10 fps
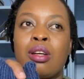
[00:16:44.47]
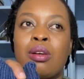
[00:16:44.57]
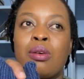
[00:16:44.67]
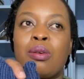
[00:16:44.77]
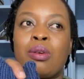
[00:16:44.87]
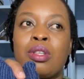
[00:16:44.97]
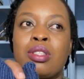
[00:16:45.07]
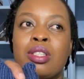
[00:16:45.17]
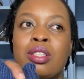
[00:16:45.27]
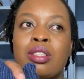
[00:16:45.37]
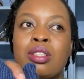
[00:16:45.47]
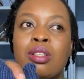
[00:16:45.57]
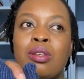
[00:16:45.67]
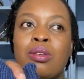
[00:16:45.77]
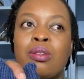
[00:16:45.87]
Or is it
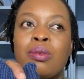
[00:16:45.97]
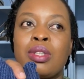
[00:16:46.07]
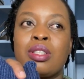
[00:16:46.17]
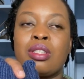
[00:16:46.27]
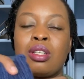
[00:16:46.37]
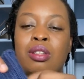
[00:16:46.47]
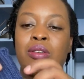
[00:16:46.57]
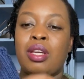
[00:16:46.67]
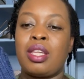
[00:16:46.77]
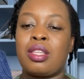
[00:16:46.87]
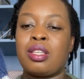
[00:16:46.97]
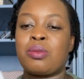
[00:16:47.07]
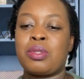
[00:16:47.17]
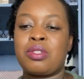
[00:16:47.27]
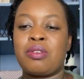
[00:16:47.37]
one? Okay, I think it's
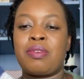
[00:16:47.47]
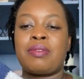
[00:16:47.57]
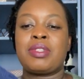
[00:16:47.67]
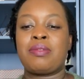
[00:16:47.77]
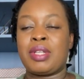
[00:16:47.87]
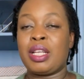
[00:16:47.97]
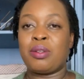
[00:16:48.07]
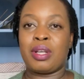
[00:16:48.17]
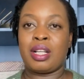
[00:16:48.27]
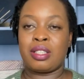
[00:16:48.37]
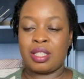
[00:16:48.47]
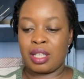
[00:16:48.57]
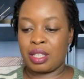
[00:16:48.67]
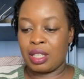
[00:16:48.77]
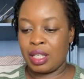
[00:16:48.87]
1057. Anyway, I'll
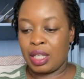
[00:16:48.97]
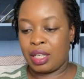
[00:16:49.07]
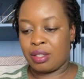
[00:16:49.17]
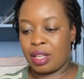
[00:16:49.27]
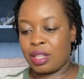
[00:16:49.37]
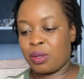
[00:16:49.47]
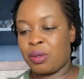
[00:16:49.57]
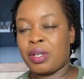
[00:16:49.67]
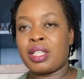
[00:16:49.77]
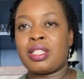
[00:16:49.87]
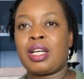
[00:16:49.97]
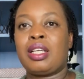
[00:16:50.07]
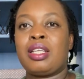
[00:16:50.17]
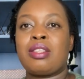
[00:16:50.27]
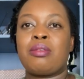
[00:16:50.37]
check and write the correct
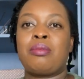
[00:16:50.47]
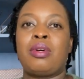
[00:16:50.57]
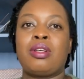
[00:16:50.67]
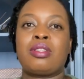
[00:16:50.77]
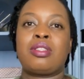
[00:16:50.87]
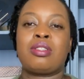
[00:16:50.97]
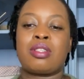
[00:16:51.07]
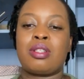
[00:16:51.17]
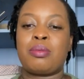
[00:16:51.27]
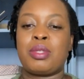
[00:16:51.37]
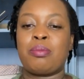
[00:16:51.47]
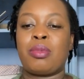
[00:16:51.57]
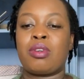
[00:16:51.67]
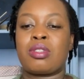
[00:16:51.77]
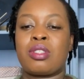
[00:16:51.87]
color in the description
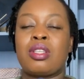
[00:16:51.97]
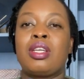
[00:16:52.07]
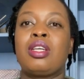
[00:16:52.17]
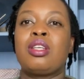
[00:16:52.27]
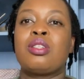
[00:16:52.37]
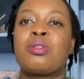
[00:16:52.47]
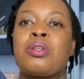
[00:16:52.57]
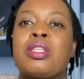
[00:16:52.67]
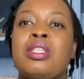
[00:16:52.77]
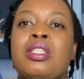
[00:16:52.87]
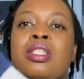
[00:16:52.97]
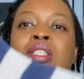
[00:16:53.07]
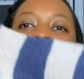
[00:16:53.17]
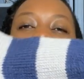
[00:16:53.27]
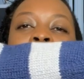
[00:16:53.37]
box. So this
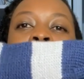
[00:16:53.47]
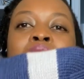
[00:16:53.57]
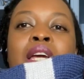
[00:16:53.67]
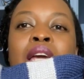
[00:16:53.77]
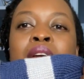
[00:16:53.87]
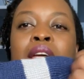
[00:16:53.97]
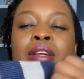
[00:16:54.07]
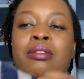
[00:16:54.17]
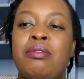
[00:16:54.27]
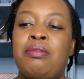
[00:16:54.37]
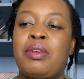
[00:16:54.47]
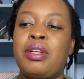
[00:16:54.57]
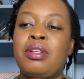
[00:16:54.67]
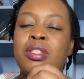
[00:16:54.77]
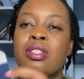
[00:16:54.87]
is a
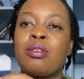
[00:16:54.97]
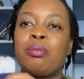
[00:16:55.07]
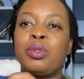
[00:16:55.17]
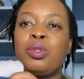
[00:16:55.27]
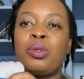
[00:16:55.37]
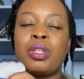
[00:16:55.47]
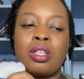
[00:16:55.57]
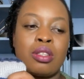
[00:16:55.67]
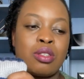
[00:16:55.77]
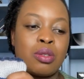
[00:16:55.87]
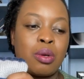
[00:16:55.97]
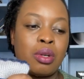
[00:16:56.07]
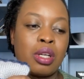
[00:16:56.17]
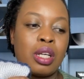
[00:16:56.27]
very simple looking sock